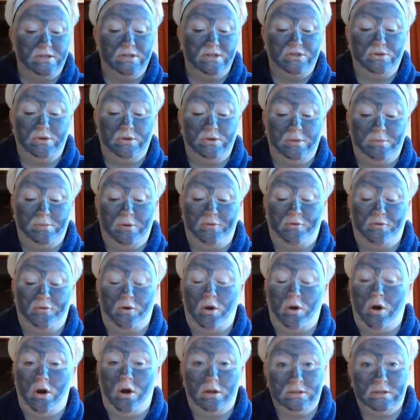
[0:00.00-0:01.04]
suitable for
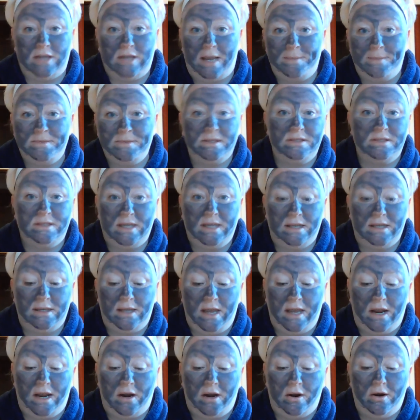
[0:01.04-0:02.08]
all types of
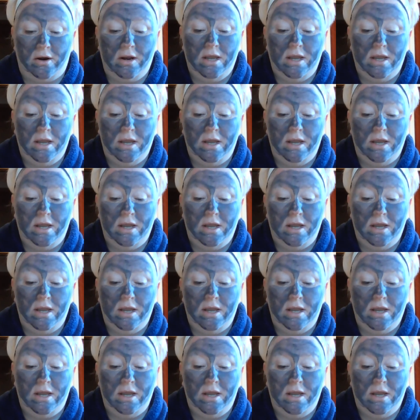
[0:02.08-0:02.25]
skincare